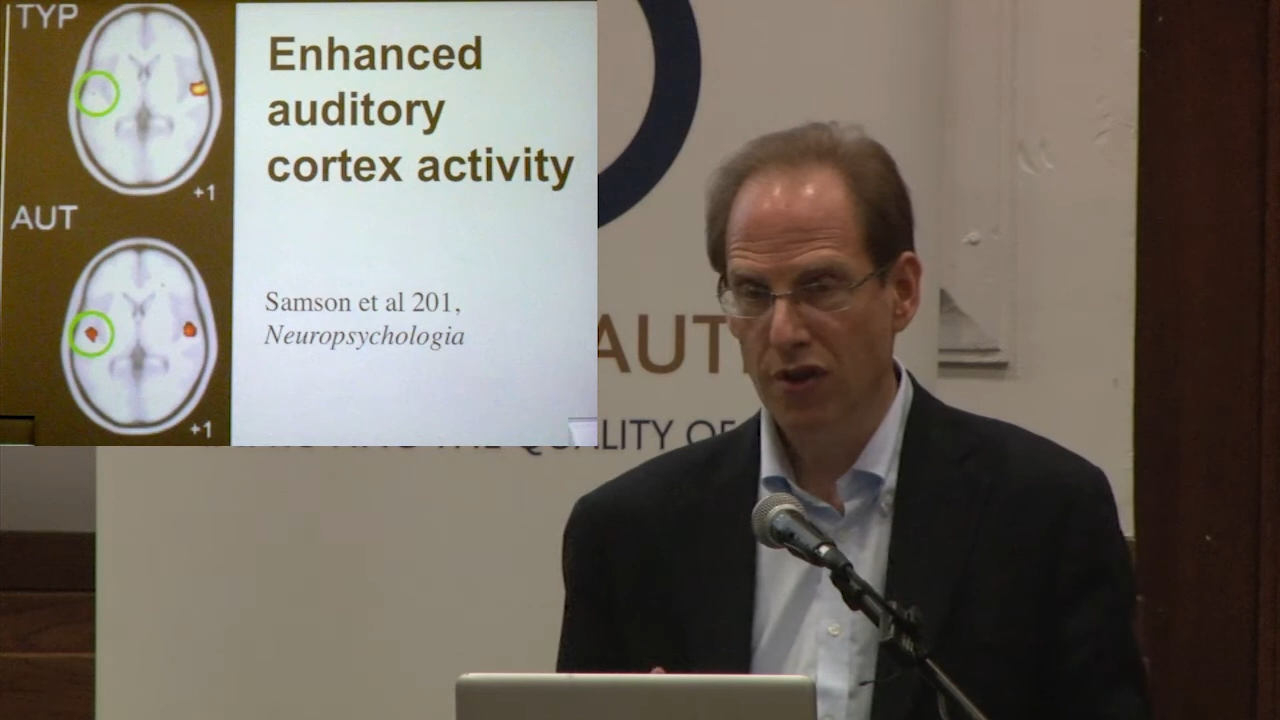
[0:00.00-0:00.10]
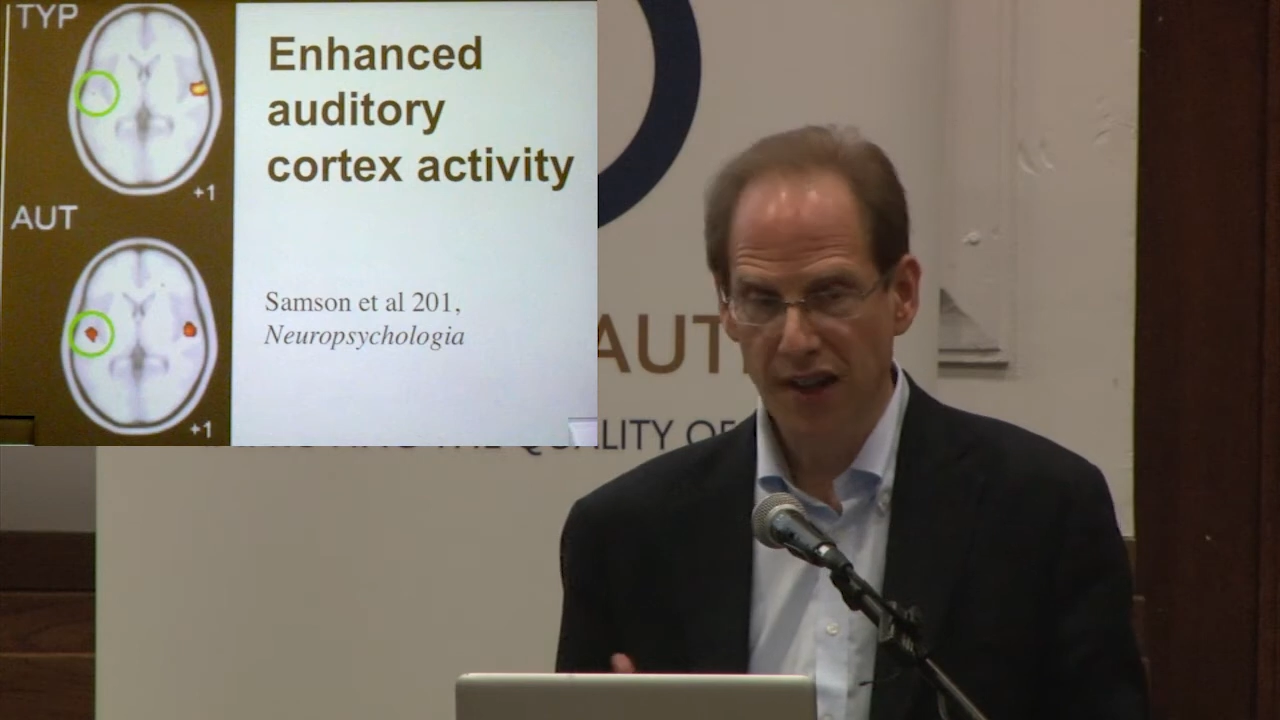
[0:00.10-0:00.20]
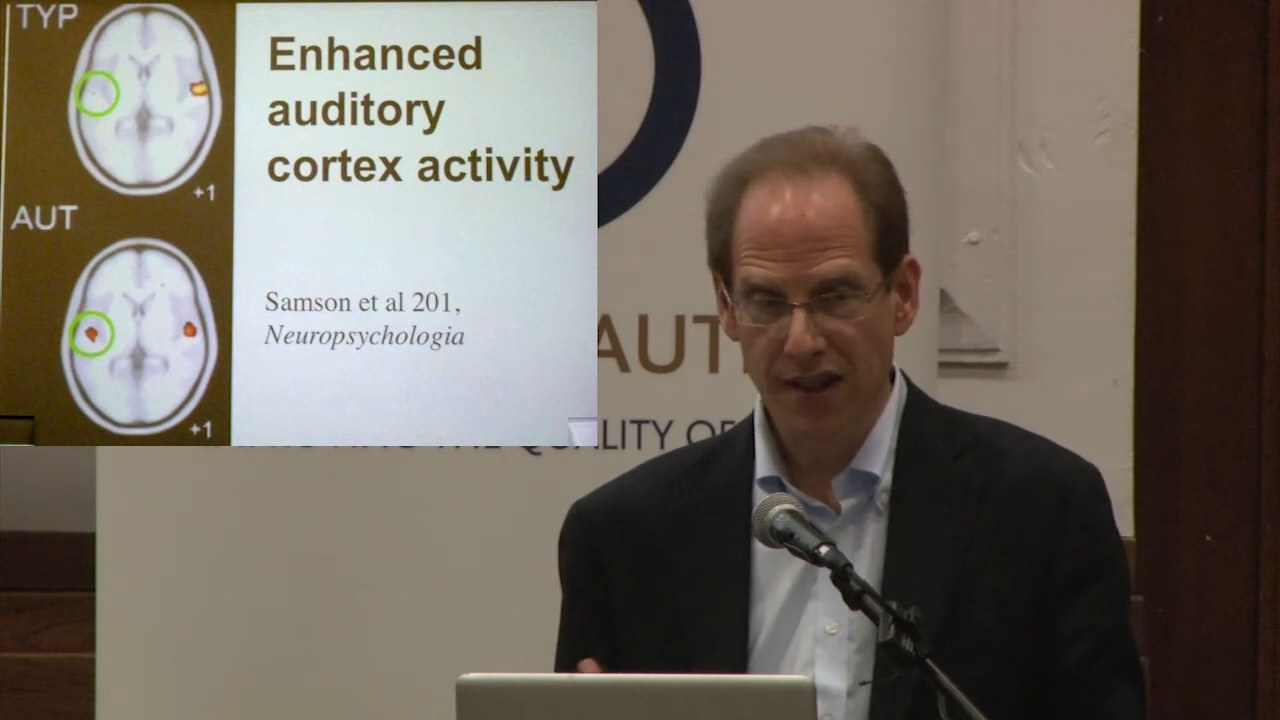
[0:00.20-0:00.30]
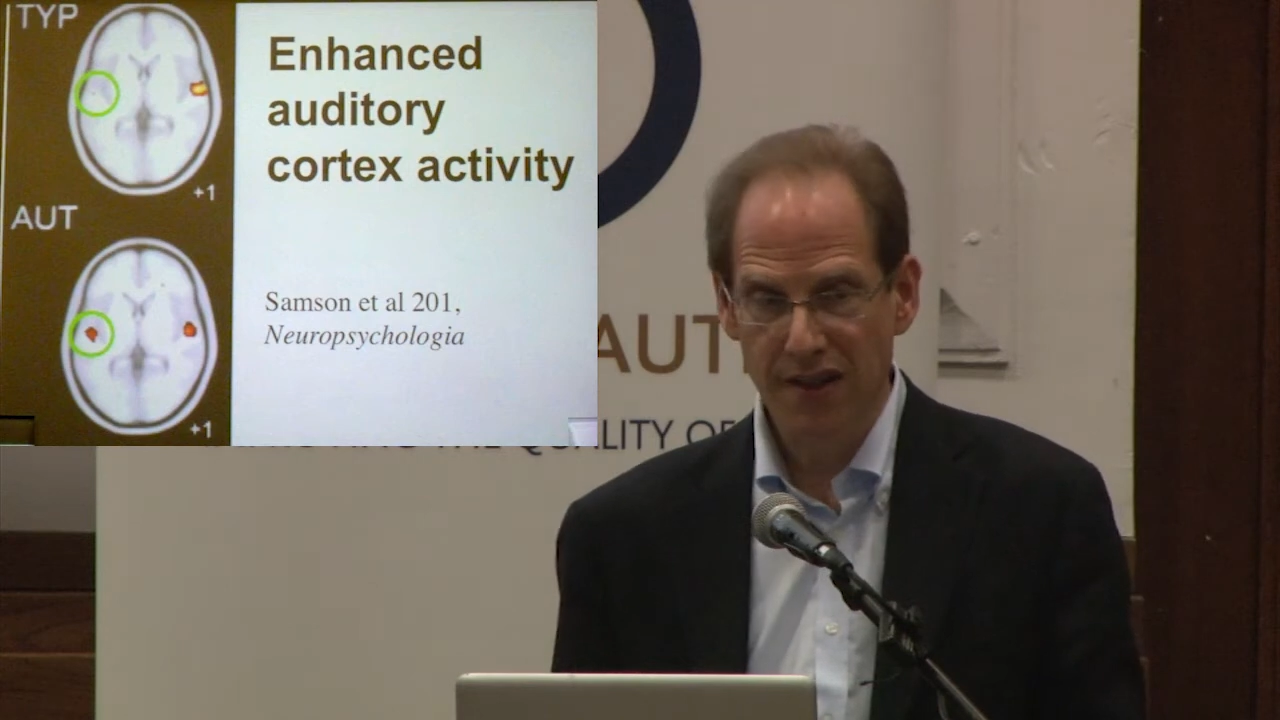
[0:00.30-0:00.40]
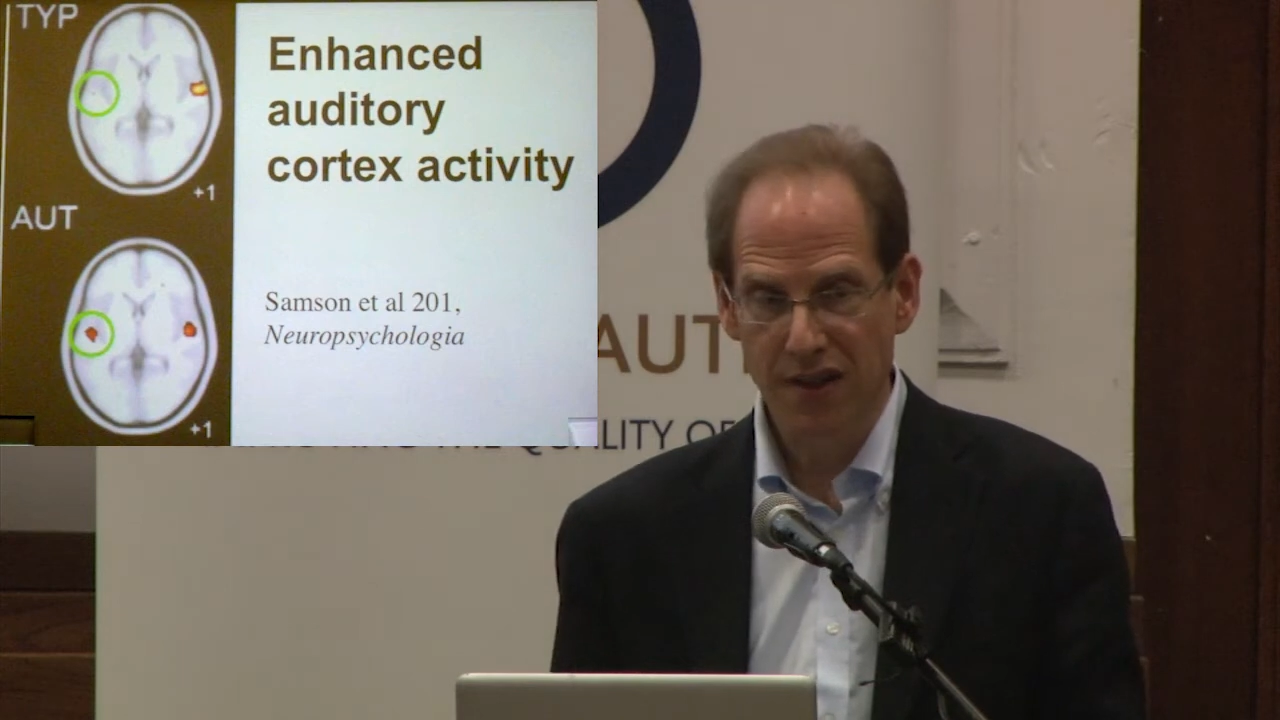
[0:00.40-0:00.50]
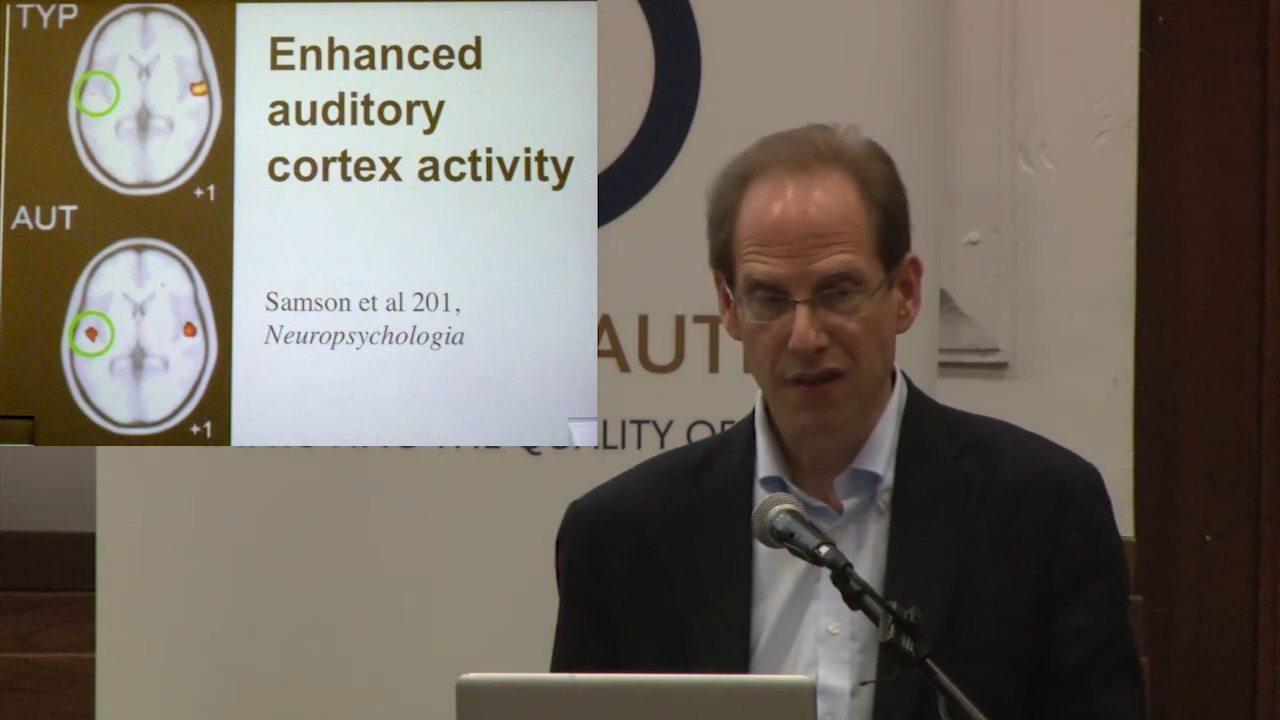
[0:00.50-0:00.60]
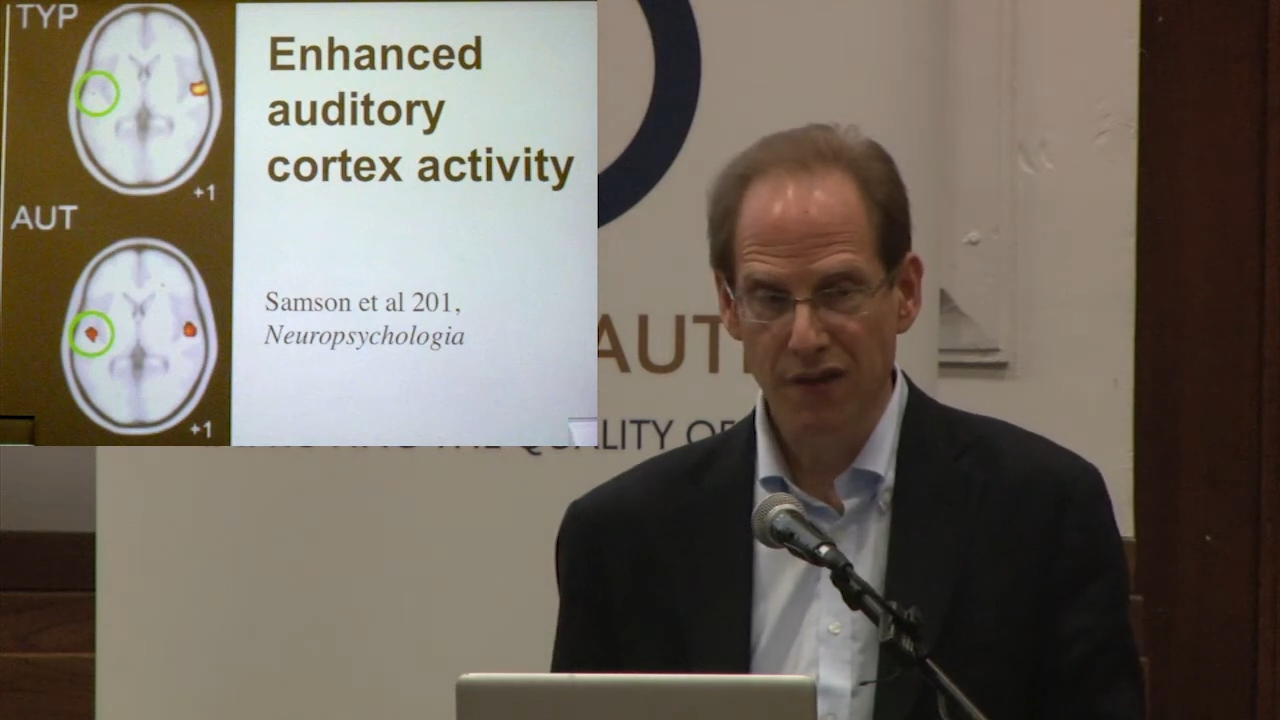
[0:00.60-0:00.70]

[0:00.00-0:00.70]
sensitive